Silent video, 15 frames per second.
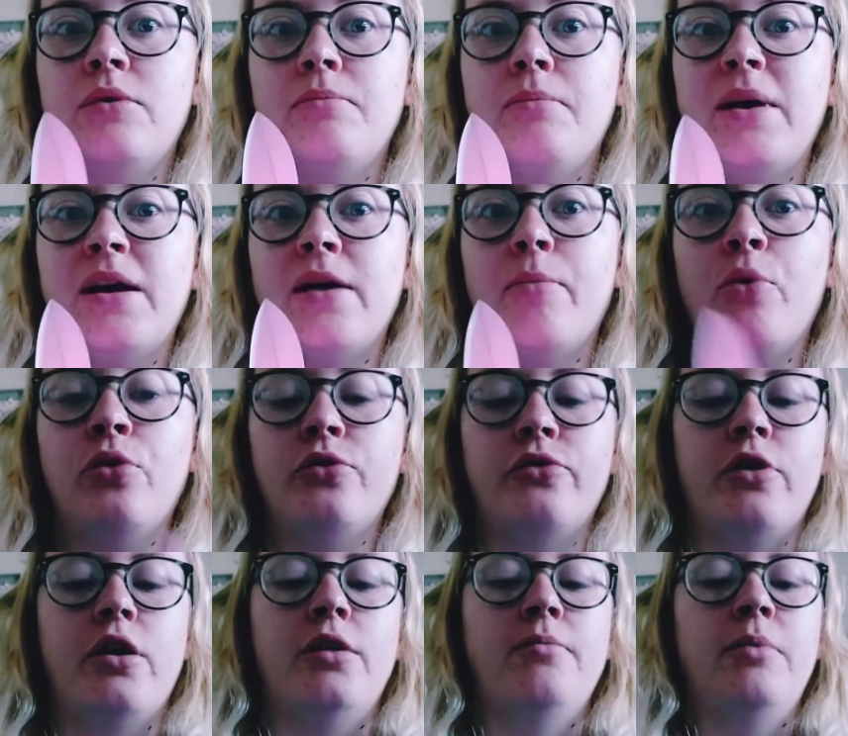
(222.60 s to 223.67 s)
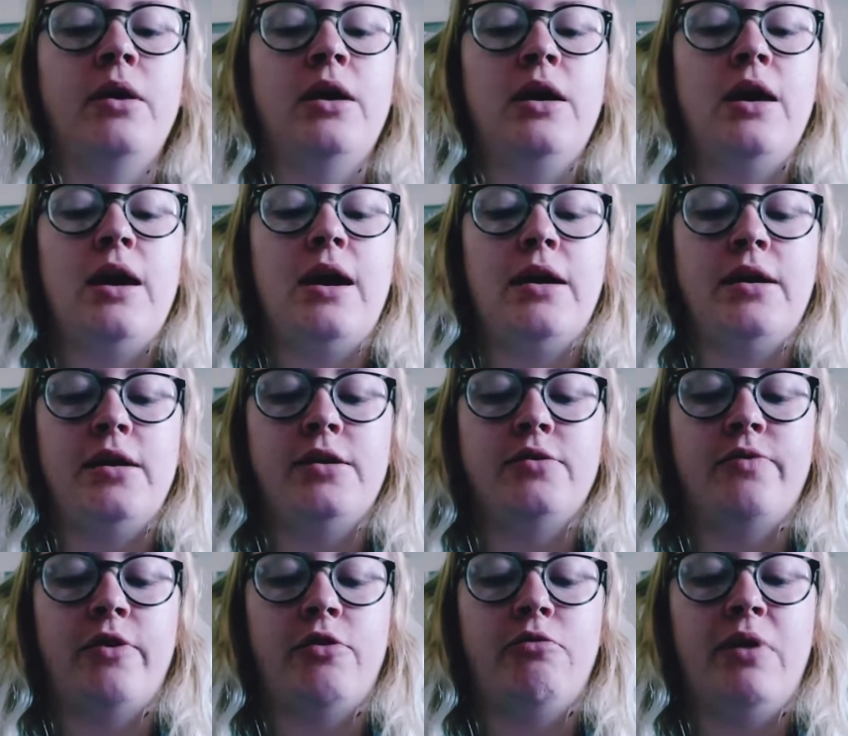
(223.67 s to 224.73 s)
make them all time, and it is
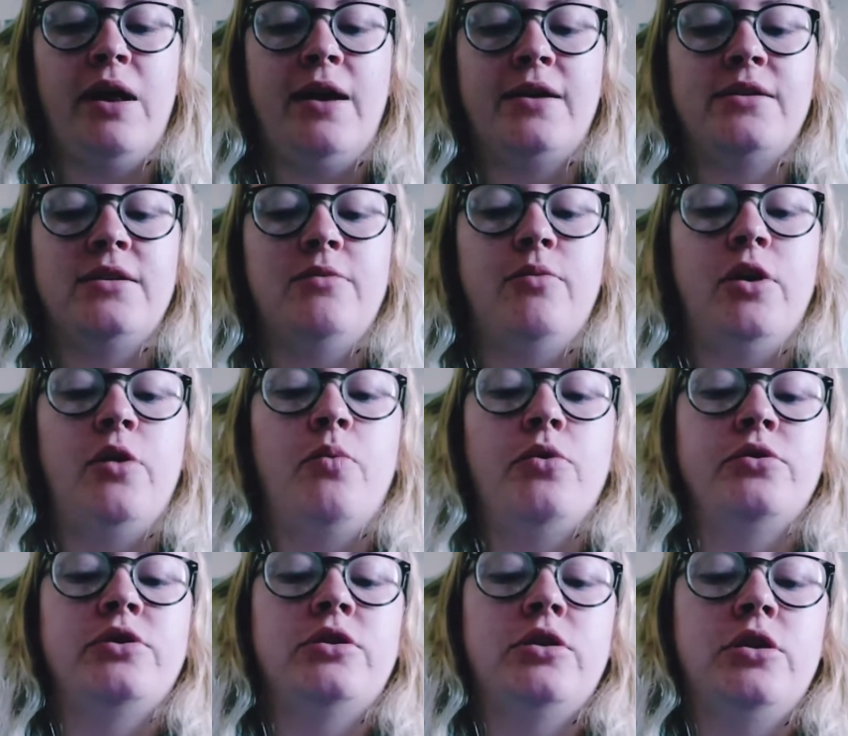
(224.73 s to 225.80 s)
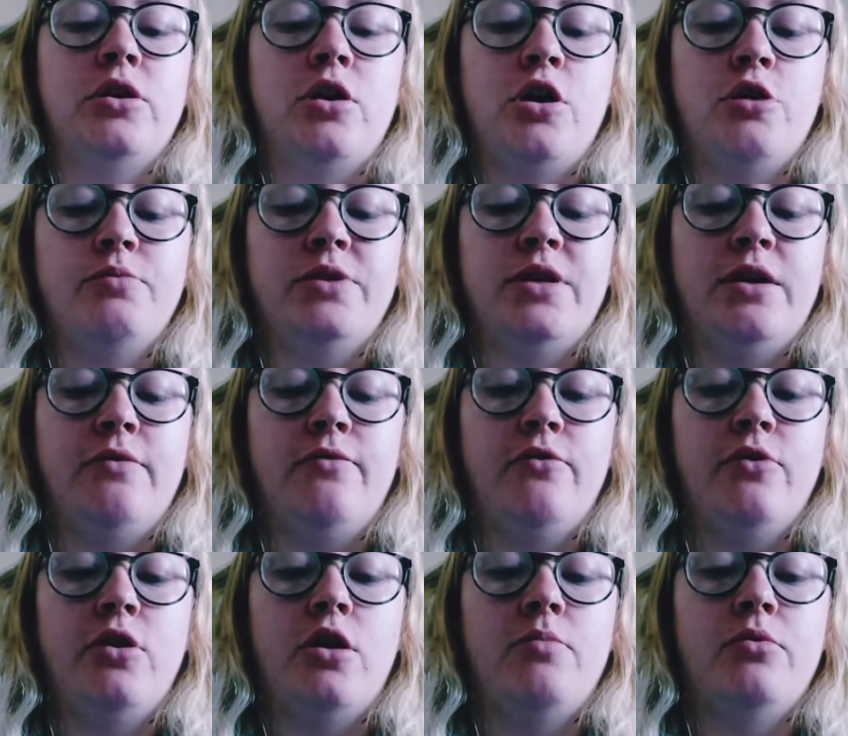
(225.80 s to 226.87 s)
very relaxing when I want to calm down for a
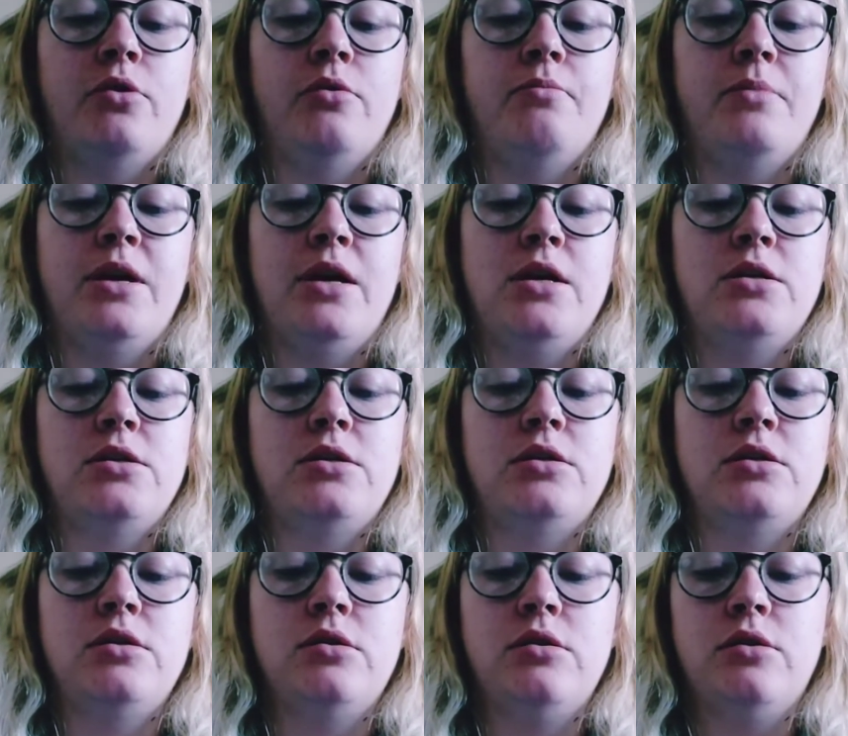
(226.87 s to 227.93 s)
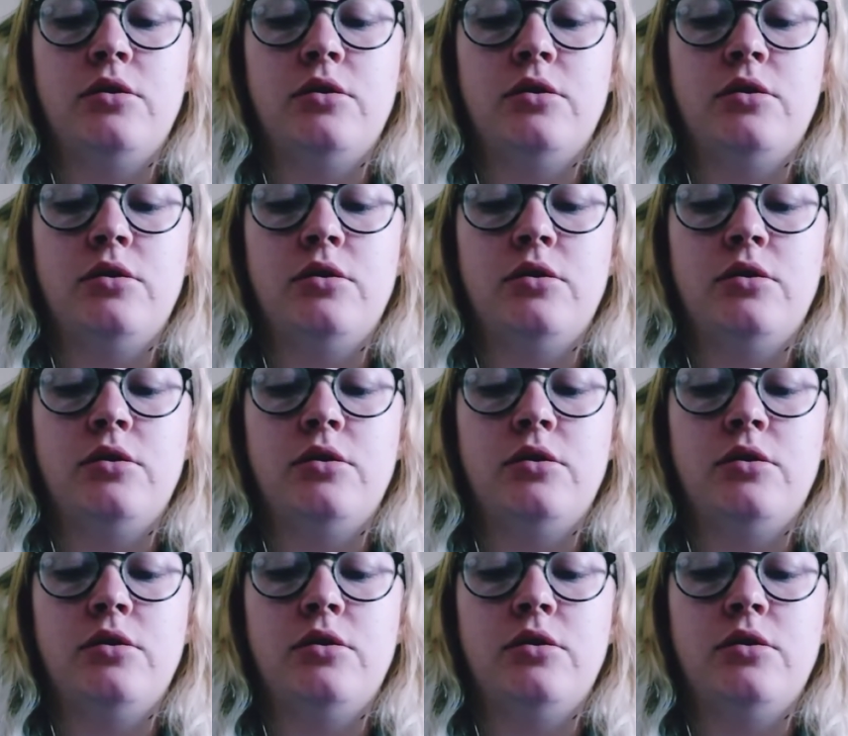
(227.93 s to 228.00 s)
couple of minutes.